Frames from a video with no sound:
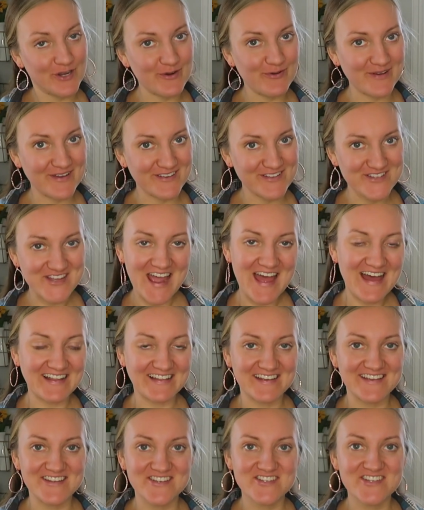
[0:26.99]
Goodwill
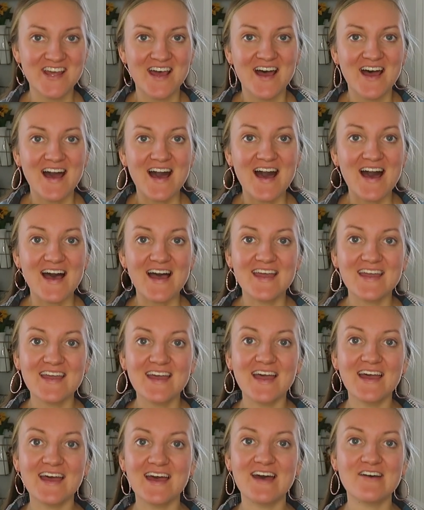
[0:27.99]
challenge. I
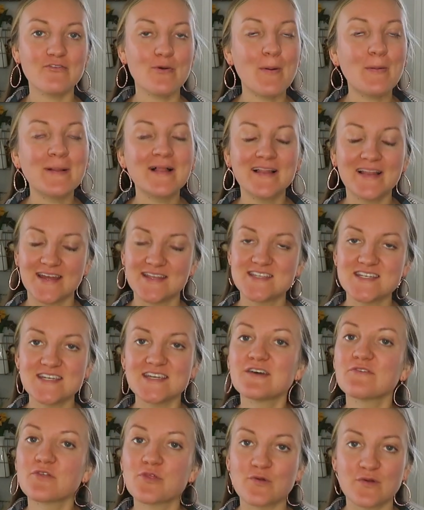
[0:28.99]
have
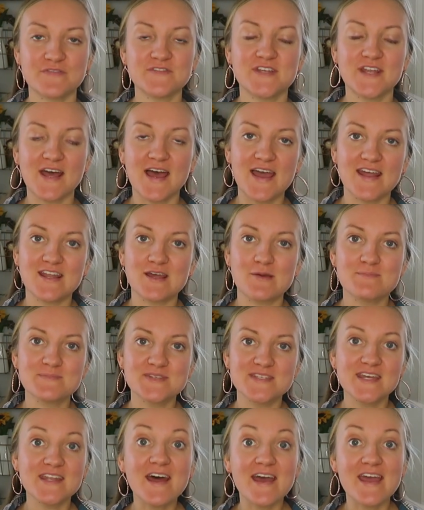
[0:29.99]
plenty of thrifted
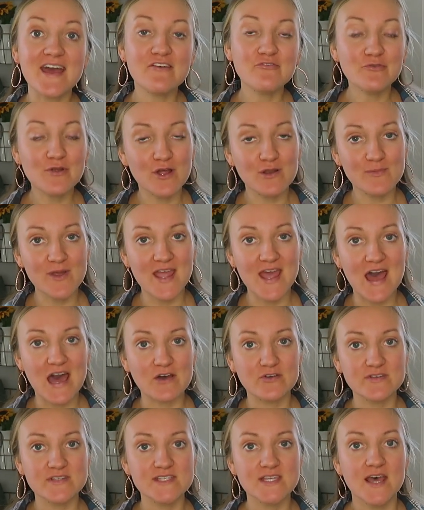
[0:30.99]
items that I have around my
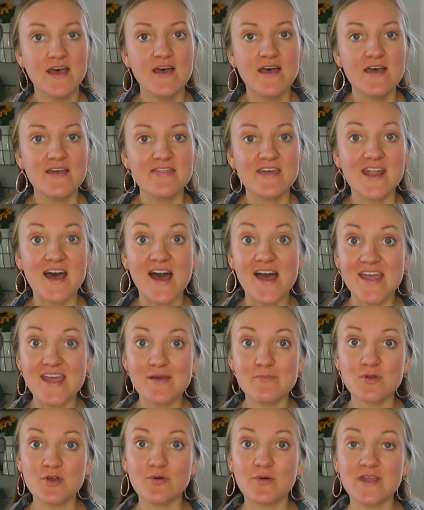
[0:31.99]
house that I
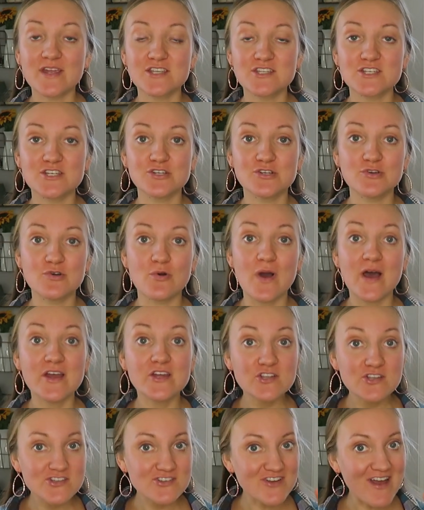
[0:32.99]
am going to
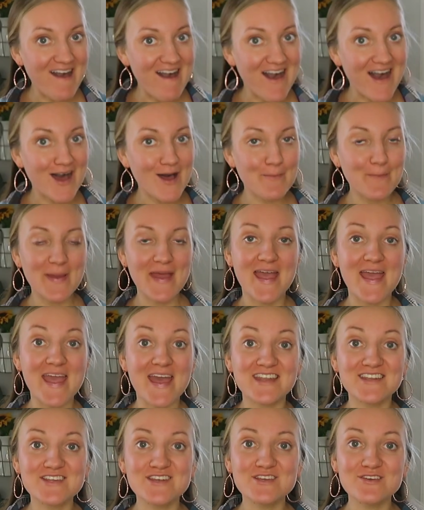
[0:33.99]
shop
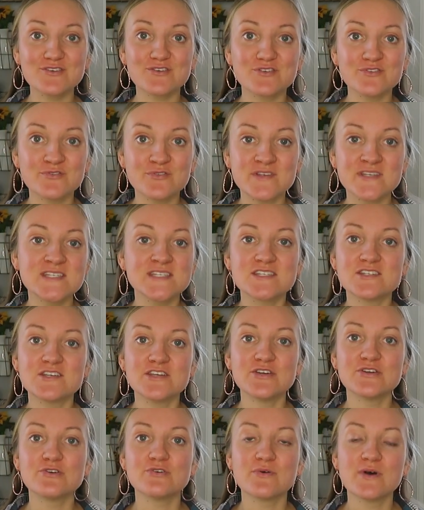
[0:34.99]
and use
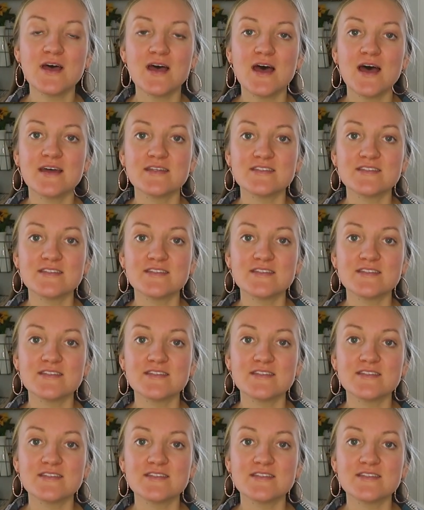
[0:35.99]
to